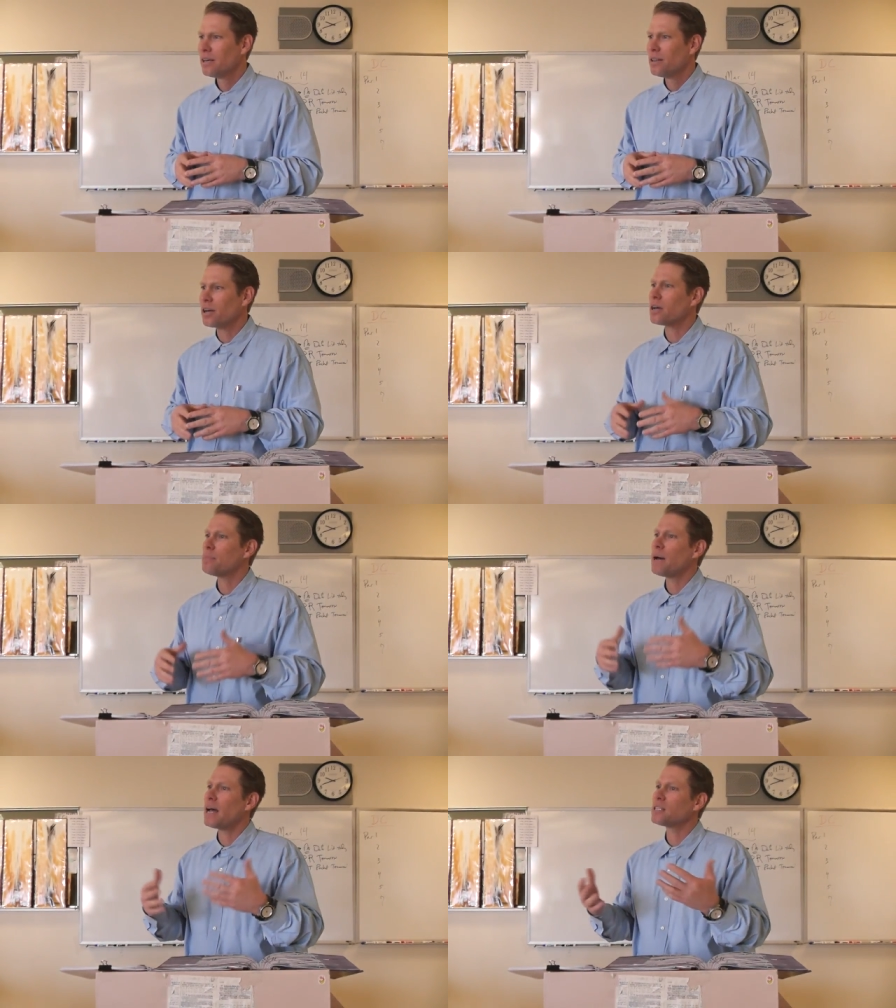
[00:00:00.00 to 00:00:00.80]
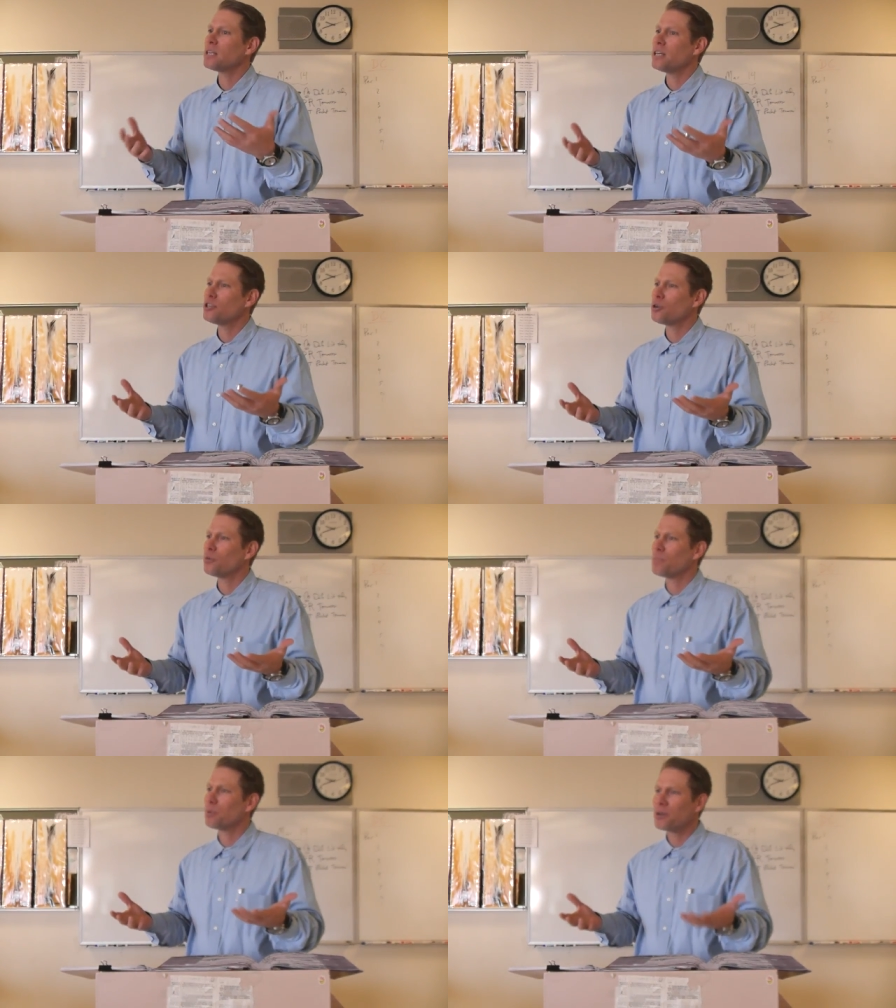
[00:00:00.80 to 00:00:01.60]
the capacity
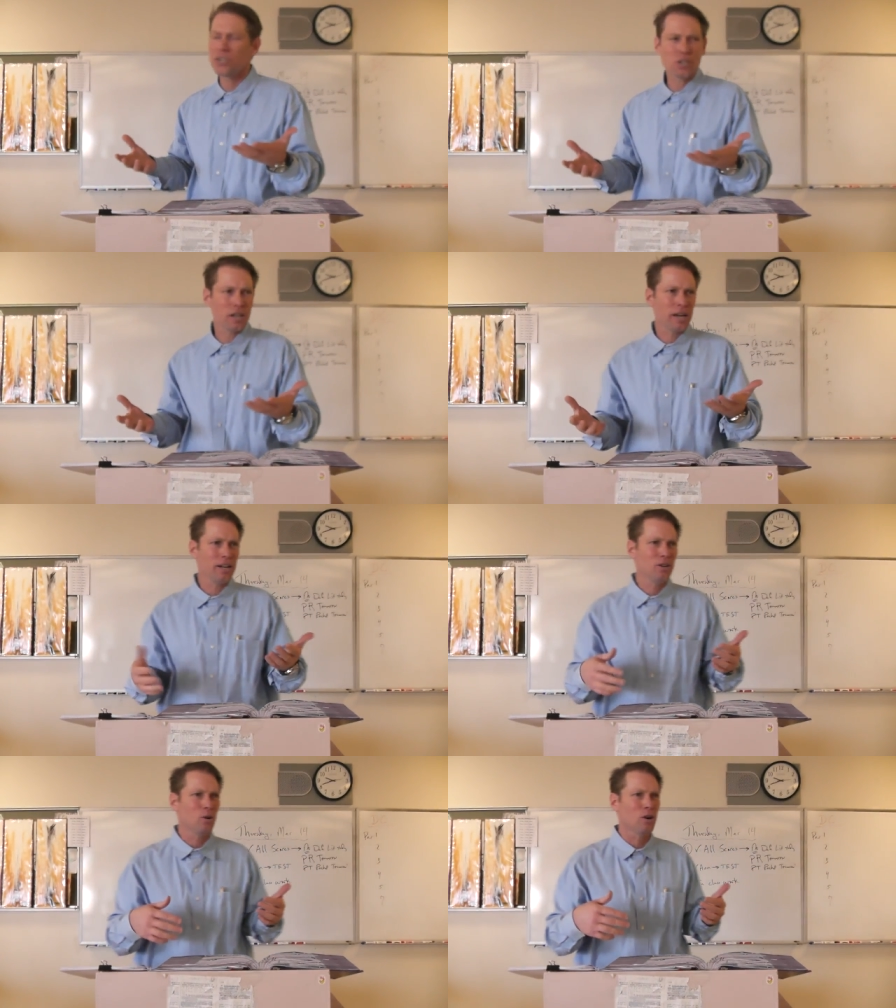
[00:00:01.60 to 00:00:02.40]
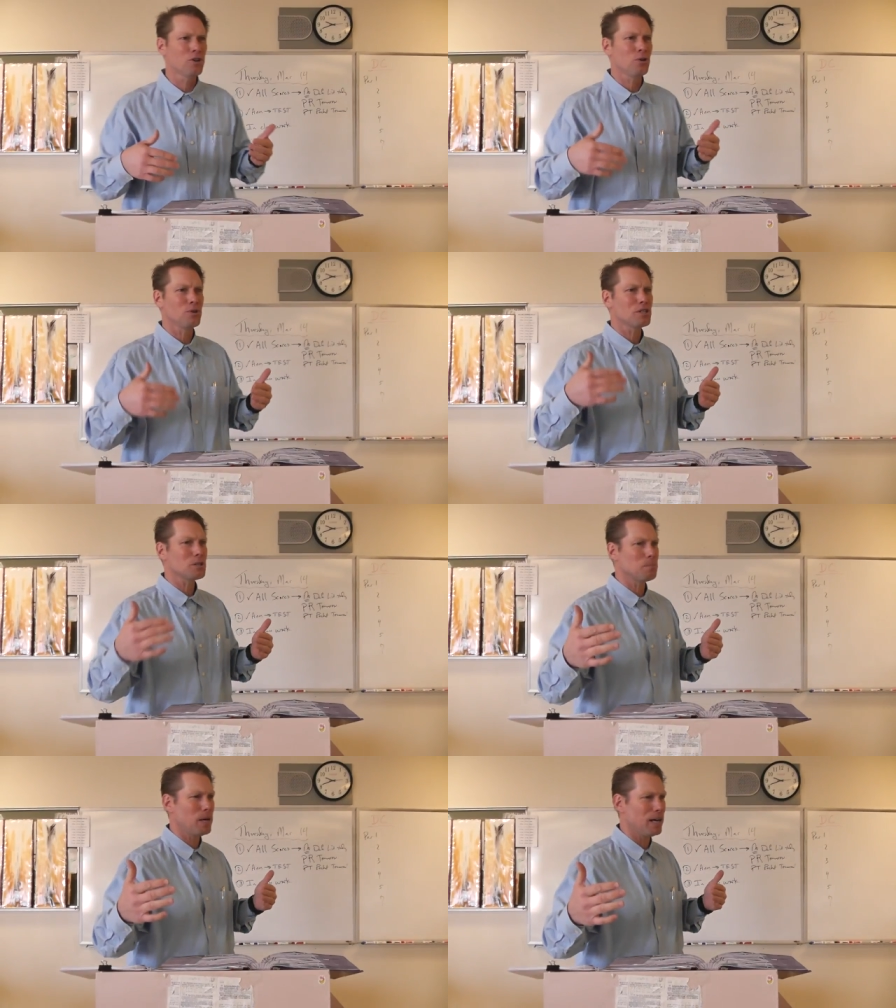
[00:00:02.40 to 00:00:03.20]
to appreciate or to
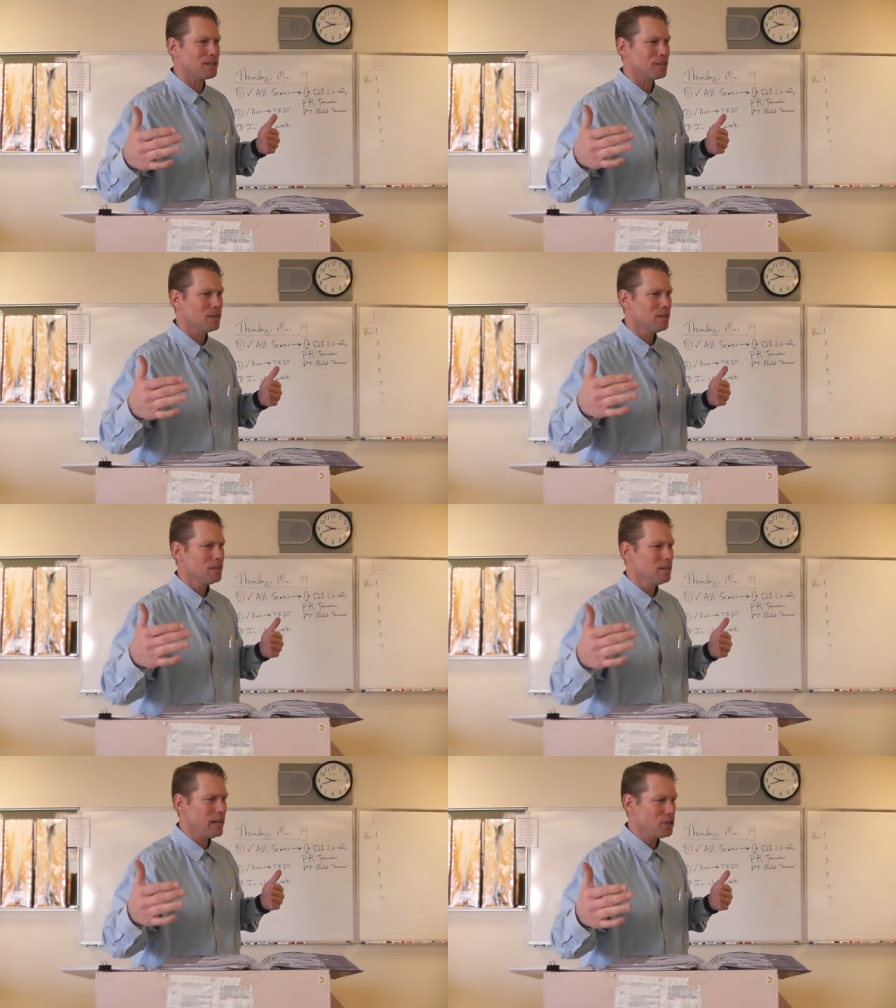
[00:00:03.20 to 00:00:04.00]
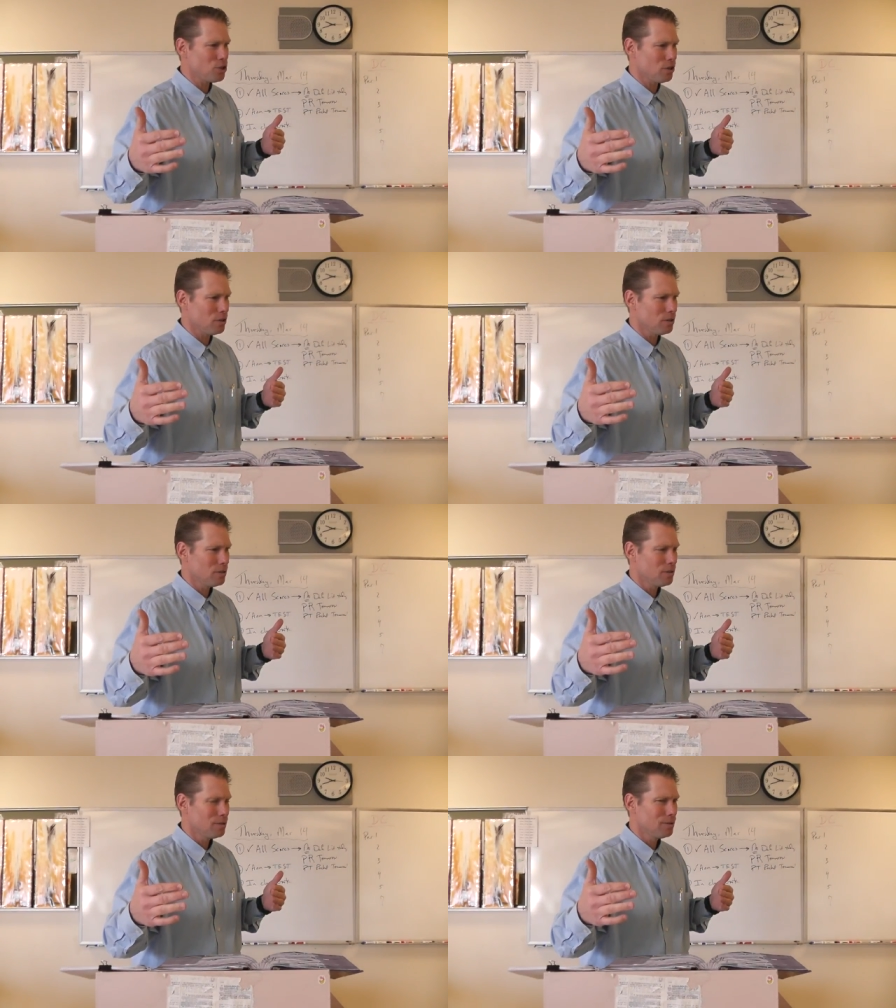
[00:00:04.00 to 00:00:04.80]
respect nature.
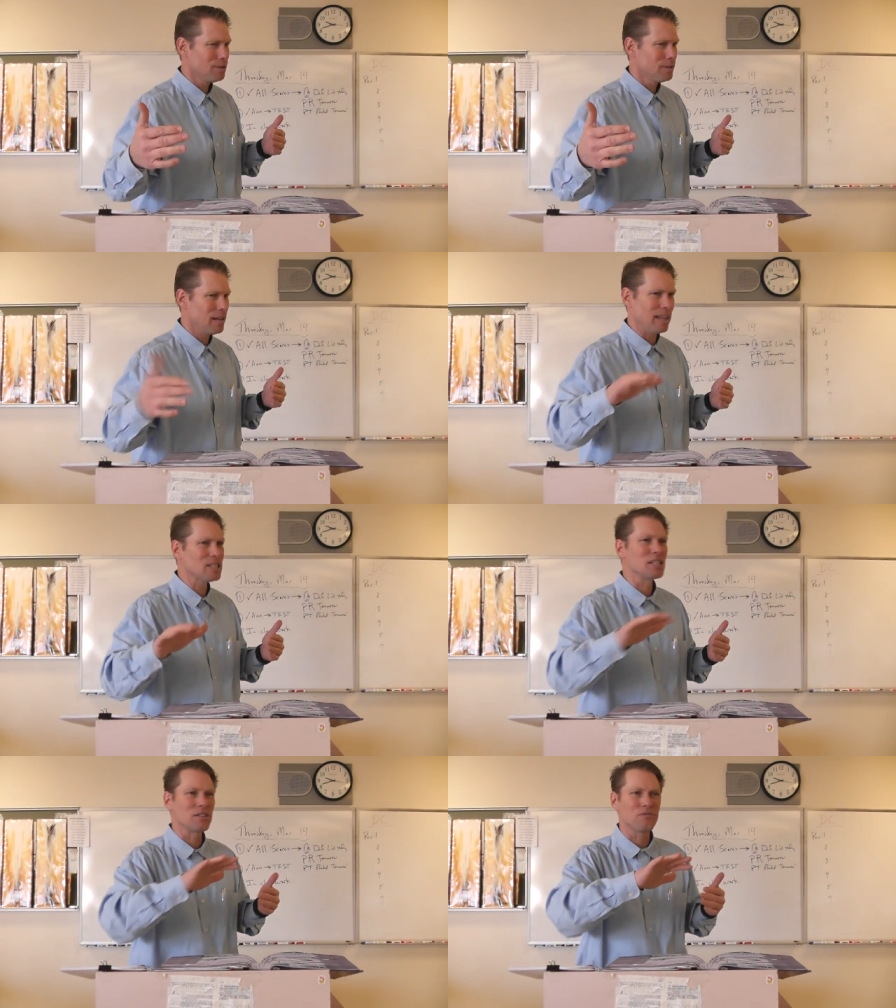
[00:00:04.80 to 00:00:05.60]
Now, this is a